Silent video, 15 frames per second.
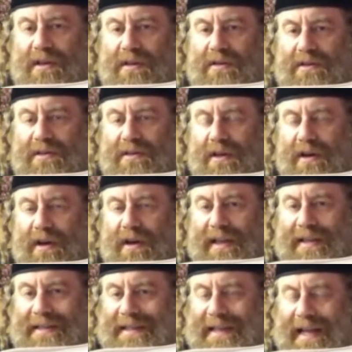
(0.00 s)
So
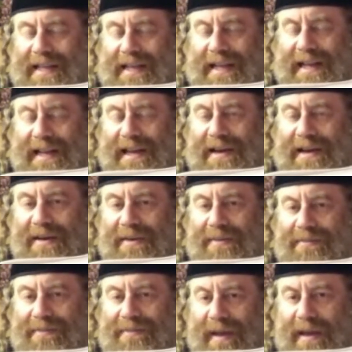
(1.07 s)
it's not clear.
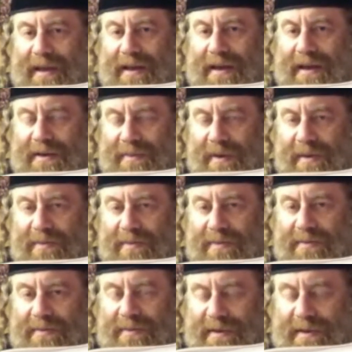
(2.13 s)

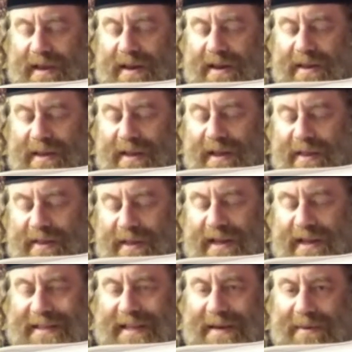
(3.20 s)
There are
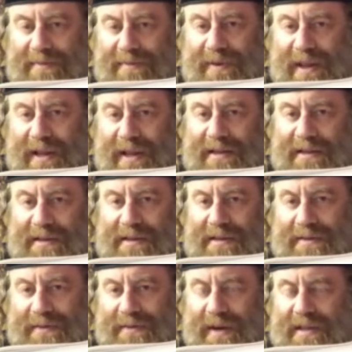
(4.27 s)
some opinions,
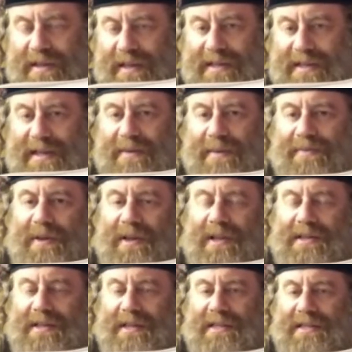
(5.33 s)
right? There's some
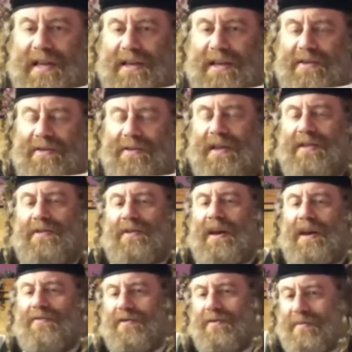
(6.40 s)
opinions that say that you
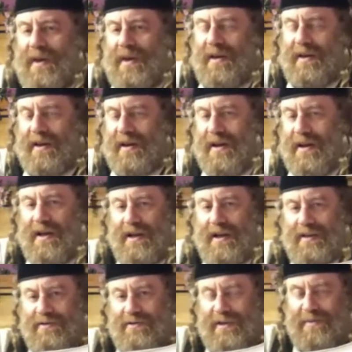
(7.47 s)
have to make
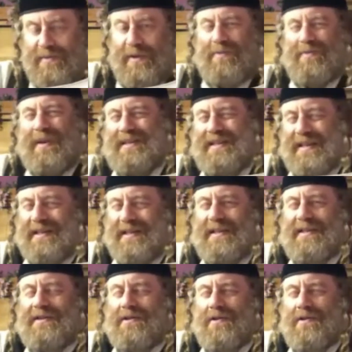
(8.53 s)
2 separate blessings
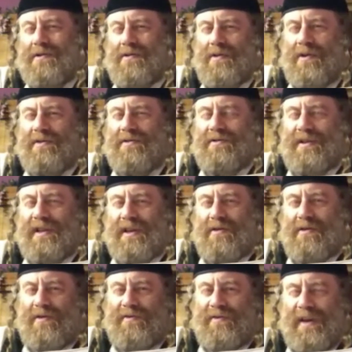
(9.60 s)
since you're going to drink
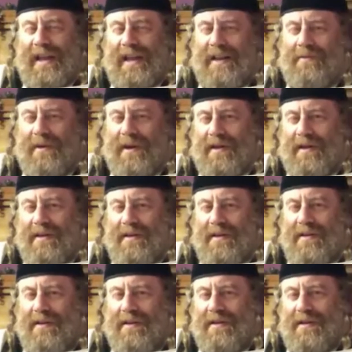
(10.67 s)
coffee anyway,
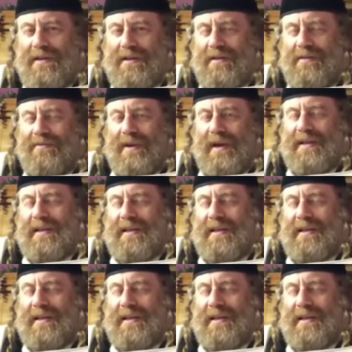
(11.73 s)
right?